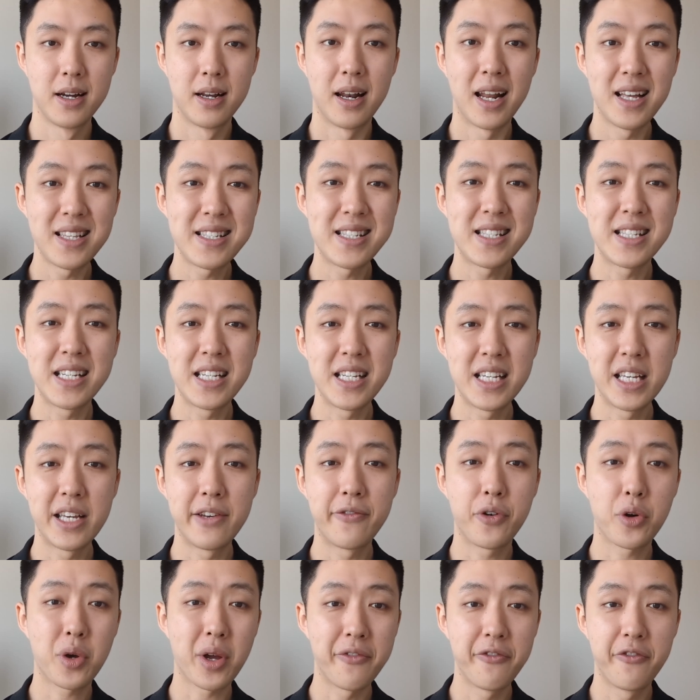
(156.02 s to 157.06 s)
Let's see
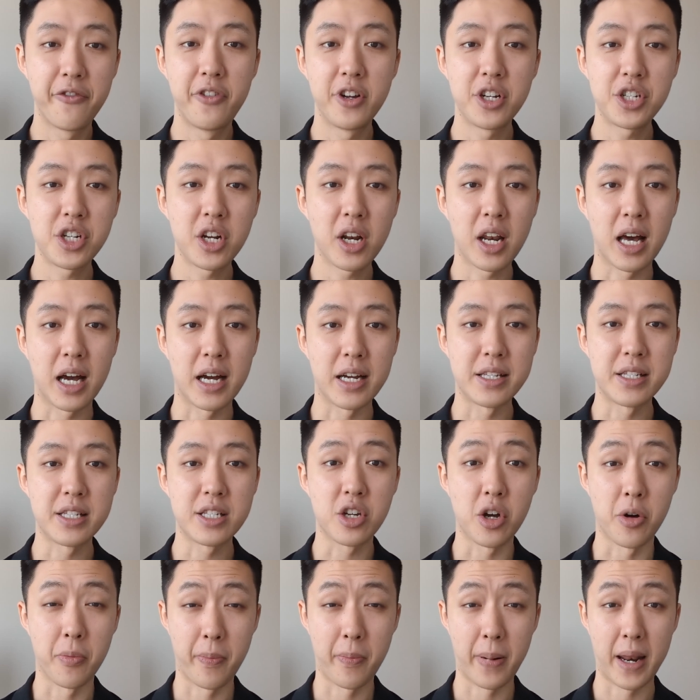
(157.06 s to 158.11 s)
if we can visualize
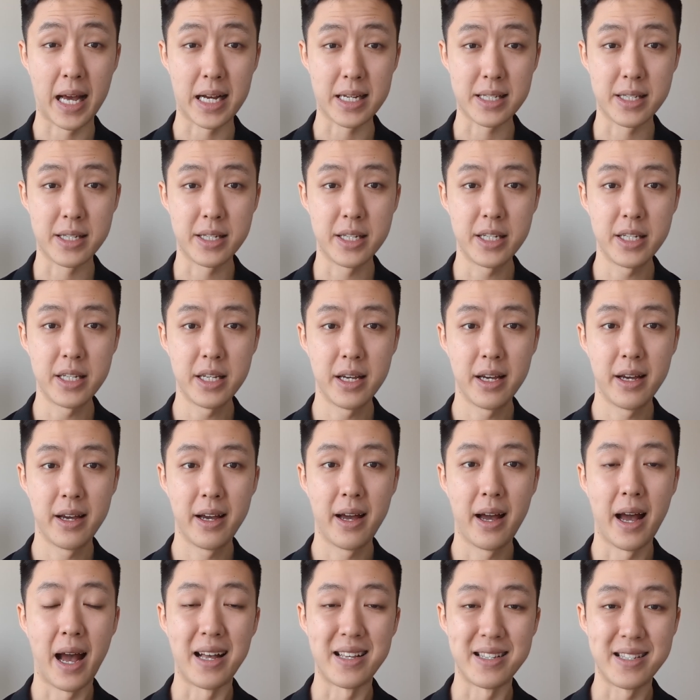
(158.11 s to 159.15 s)
complexity
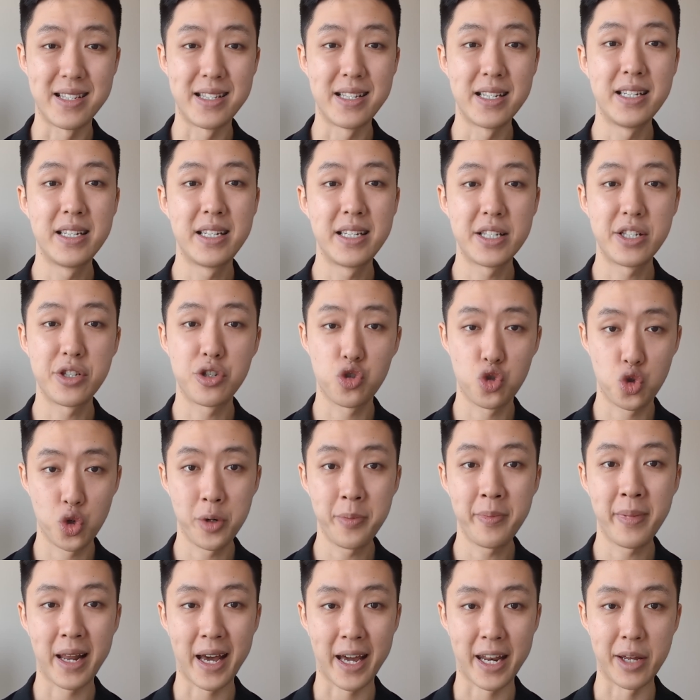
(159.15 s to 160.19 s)
and see this
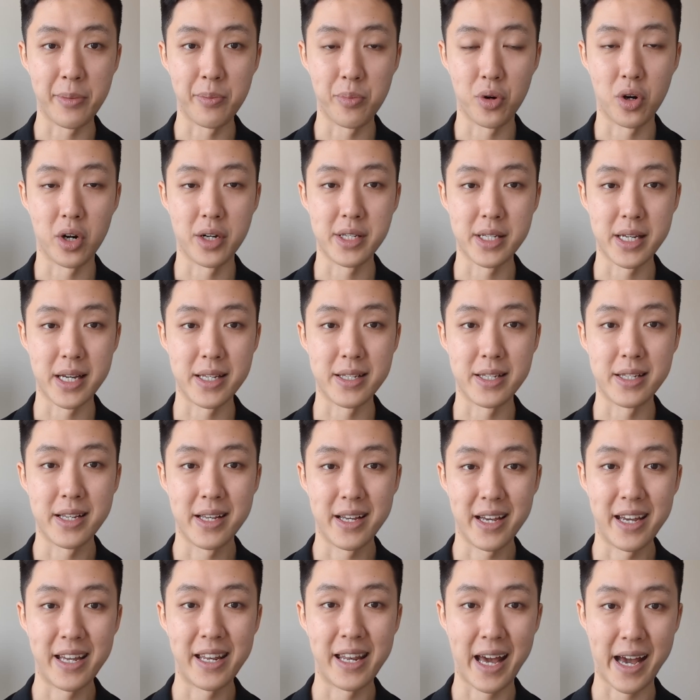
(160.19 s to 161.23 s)
streamlining process
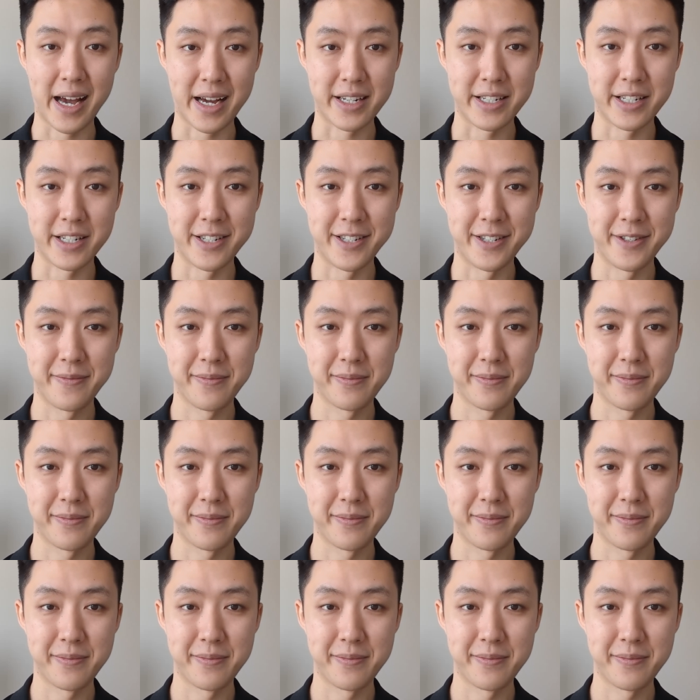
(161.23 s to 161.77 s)
in action.